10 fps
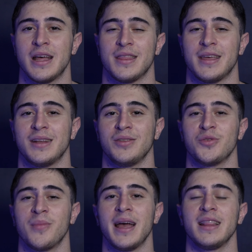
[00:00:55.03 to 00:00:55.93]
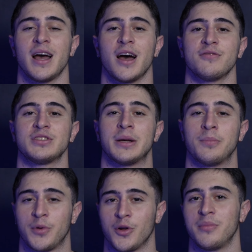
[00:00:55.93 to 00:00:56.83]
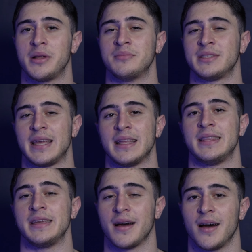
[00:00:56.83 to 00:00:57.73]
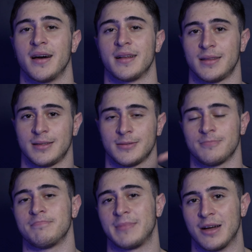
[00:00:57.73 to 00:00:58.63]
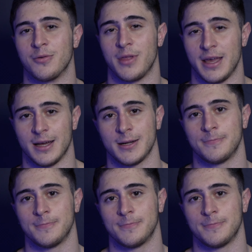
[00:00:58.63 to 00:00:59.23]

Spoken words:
then you might have some problems getting hard down there.